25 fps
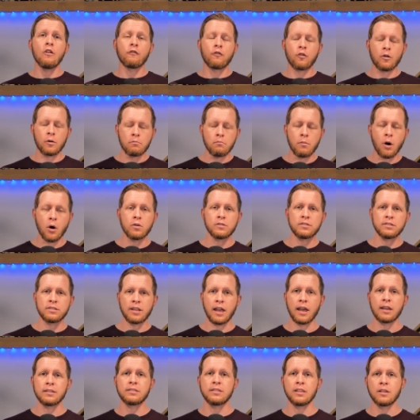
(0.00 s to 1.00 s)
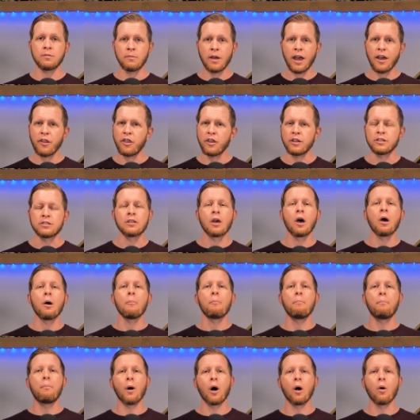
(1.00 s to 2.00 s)
for most testing methods.
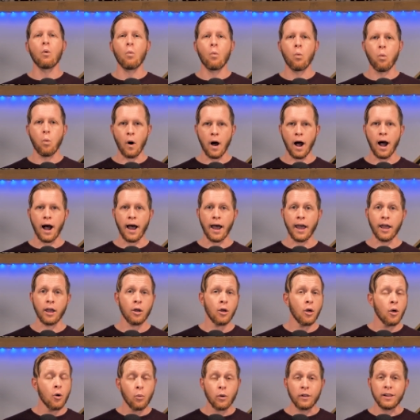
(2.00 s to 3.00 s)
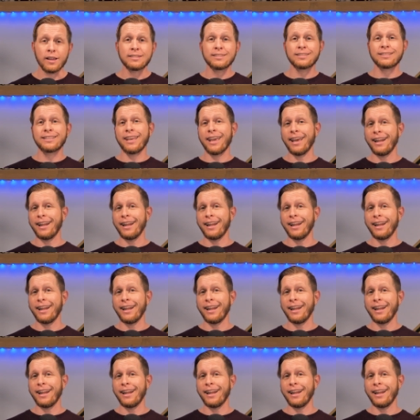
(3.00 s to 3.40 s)
But why? Well, let's